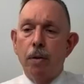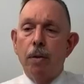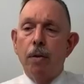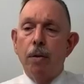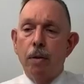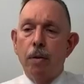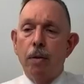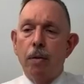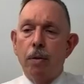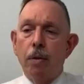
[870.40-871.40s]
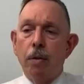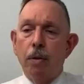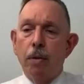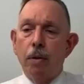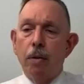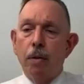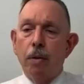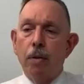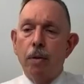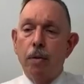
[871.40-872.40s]

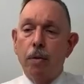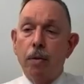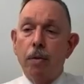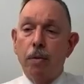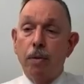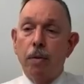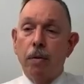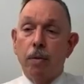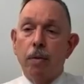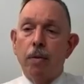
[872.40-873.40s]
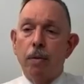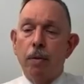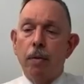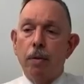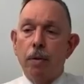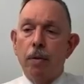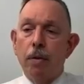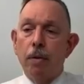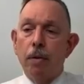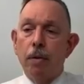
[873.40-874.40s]

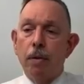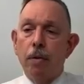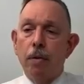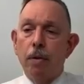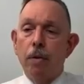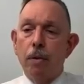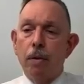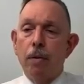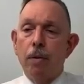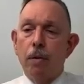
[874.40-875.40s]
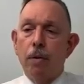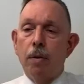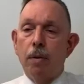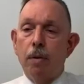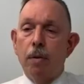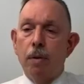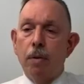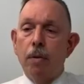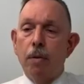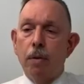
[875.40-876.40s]

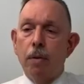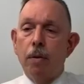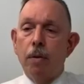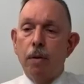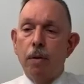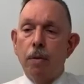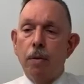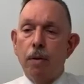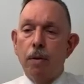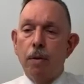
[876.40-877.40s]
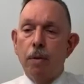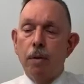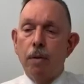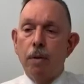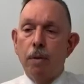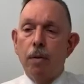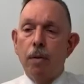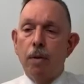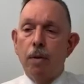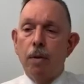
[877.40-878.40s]
(silent)